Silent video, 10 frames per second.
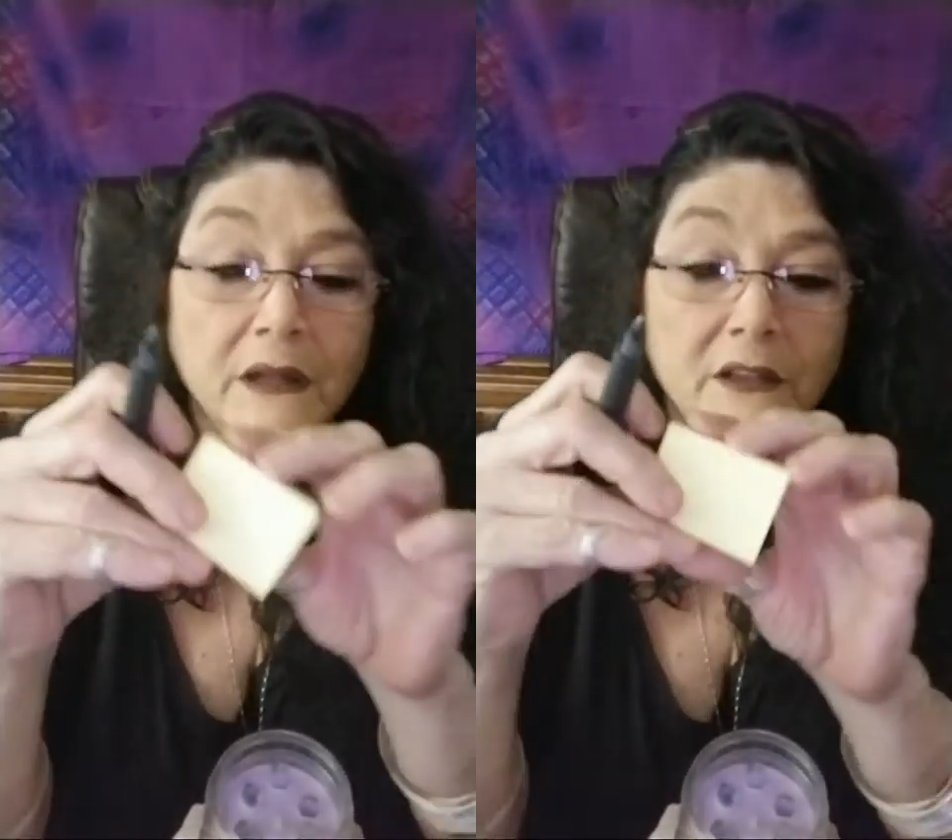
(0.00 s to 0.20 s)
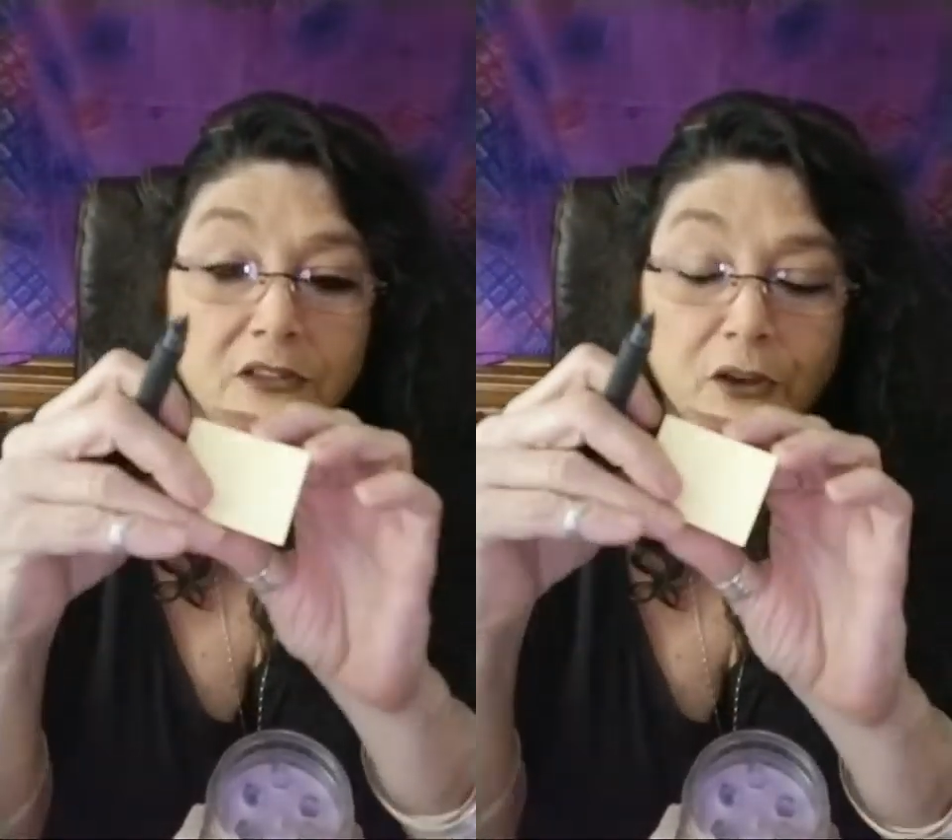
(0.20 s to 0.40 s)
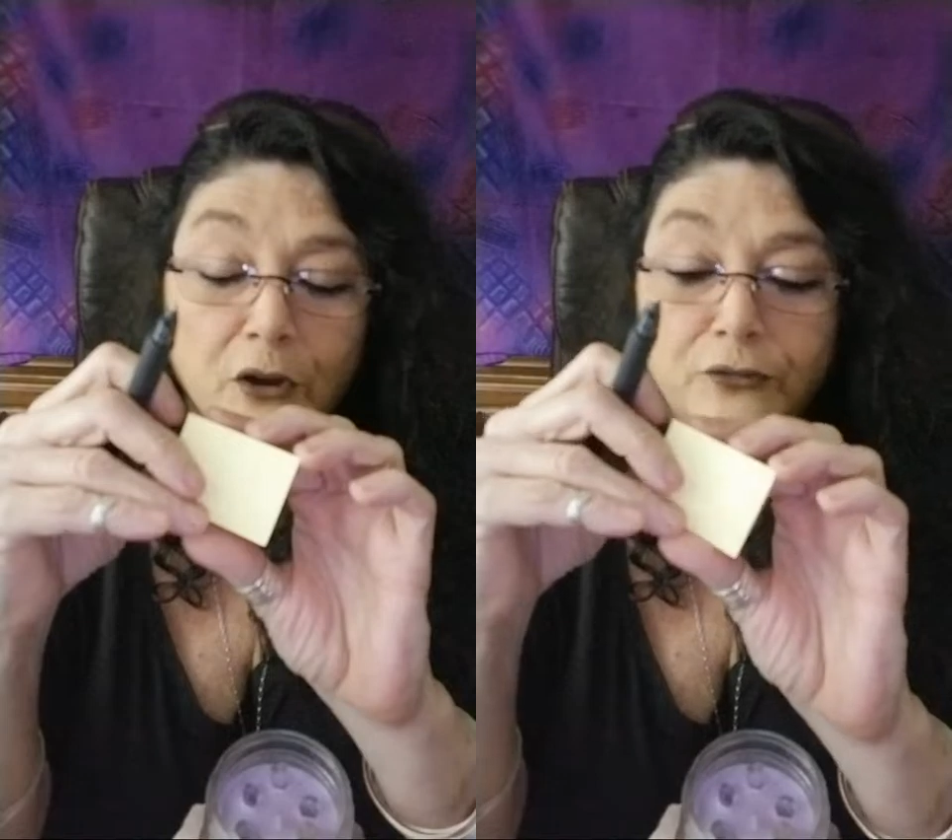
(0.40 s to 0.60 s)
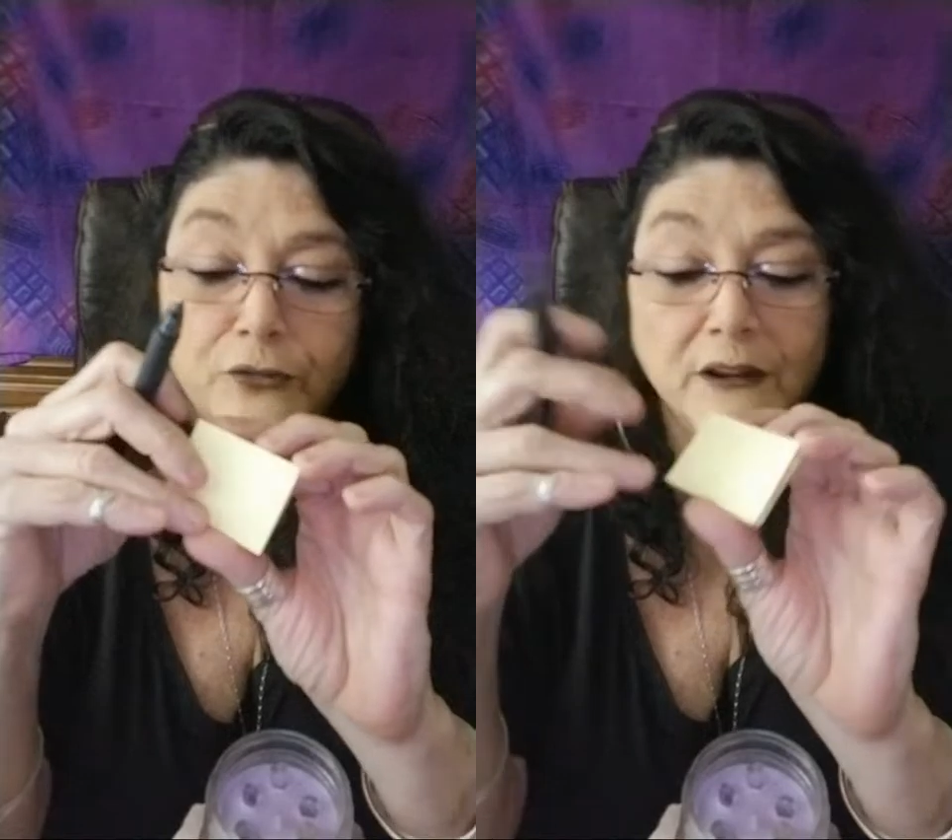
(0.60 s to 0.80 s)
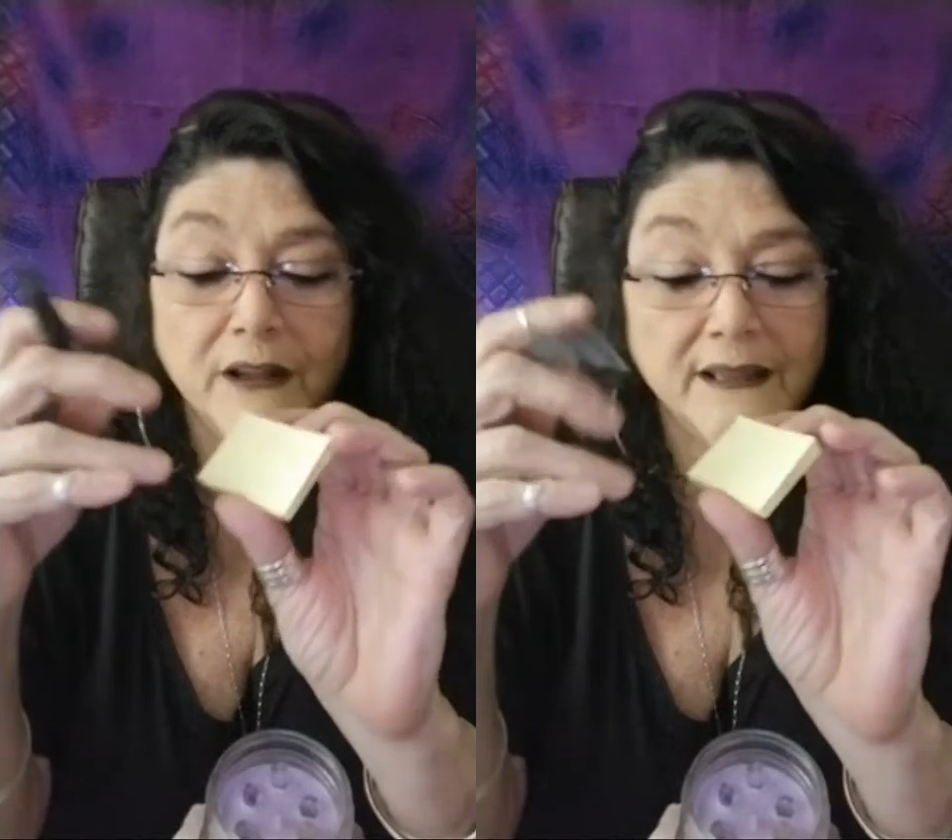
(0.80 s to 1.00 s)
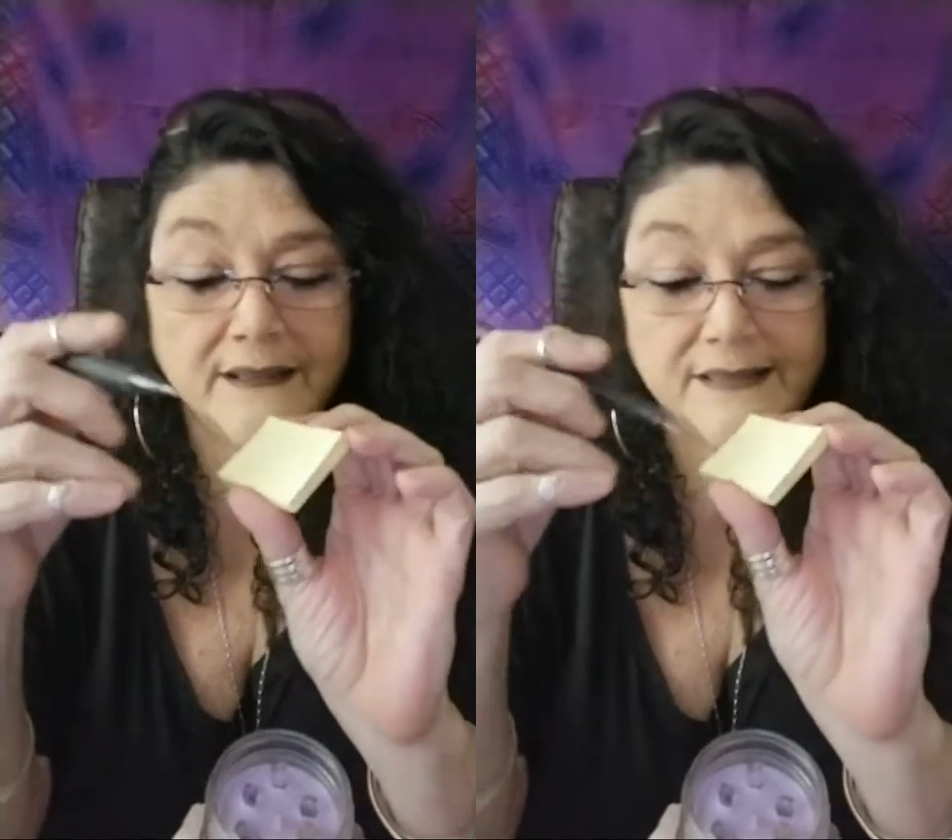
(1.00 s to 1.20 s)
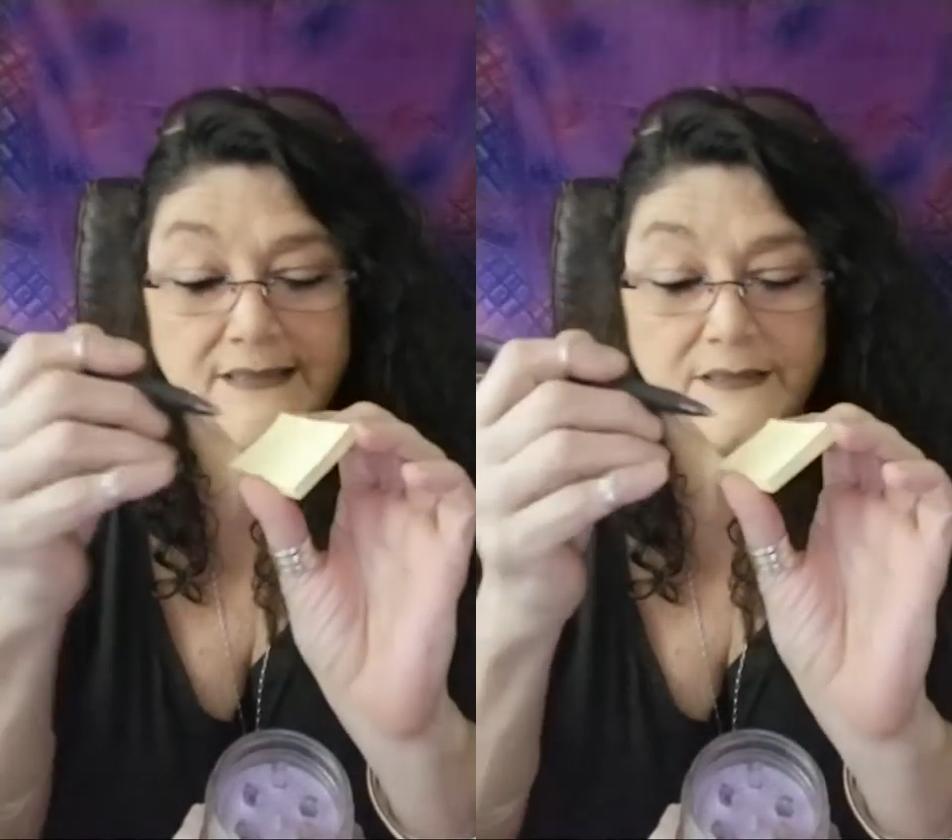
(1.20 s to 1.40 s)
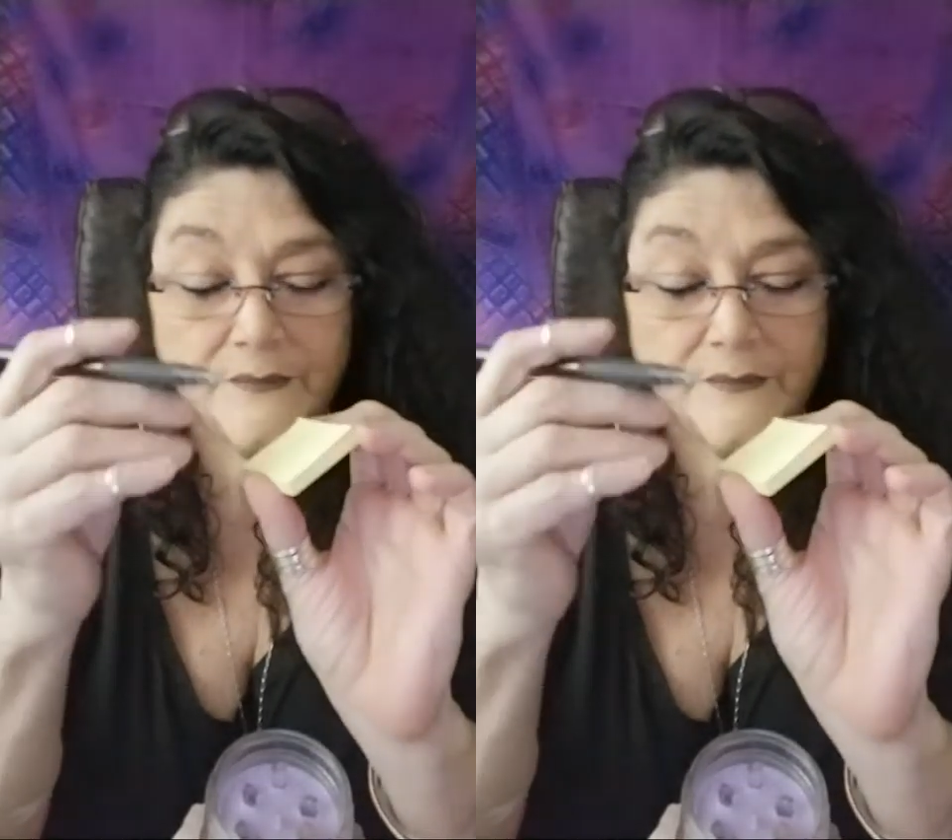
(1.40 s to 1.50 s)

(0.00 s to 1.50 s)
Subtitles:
So for us,